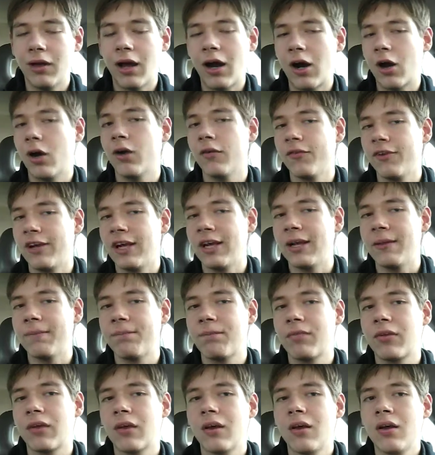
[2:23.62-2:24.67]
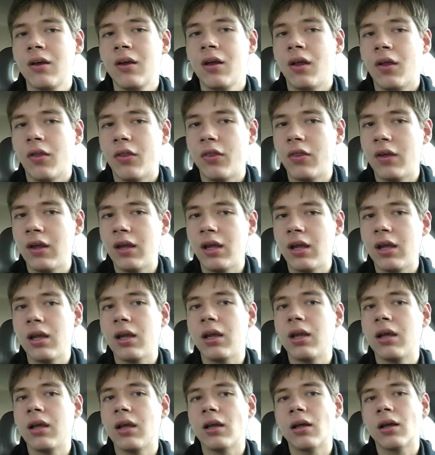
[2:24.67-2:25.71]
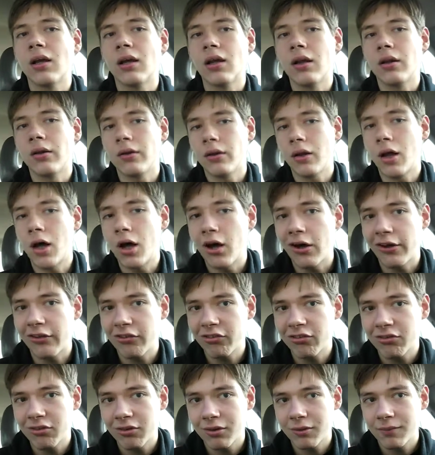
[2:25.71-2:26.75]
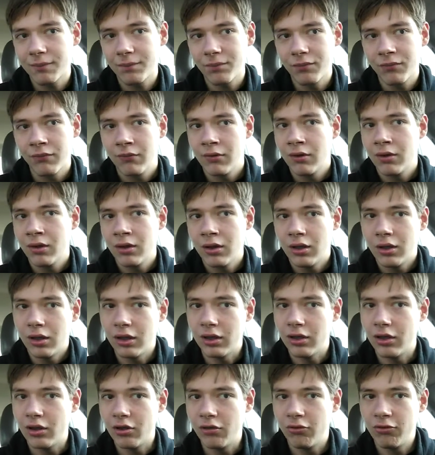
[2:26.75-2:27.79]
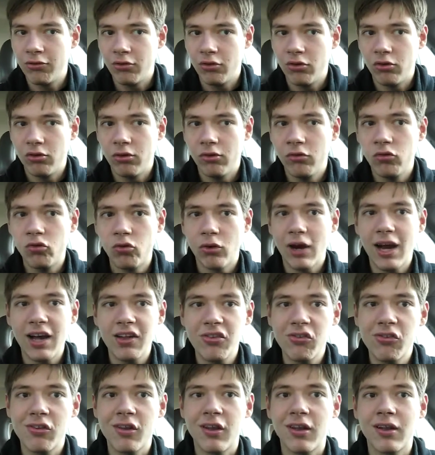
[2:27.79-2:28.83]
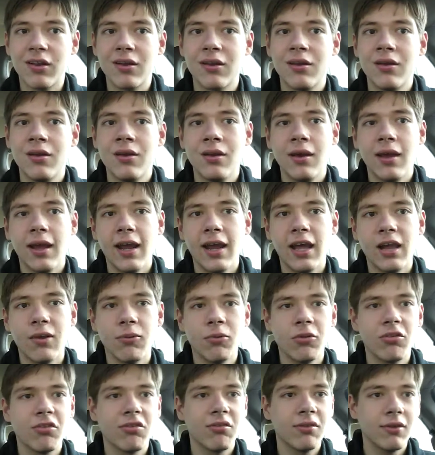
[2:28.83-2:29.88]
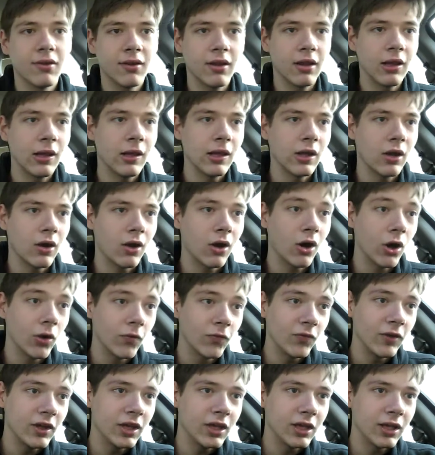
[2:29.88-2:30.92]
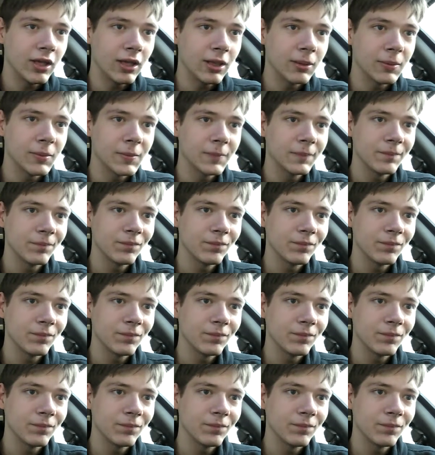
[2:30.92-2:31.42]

RV. The loss is drastic, and with a RV,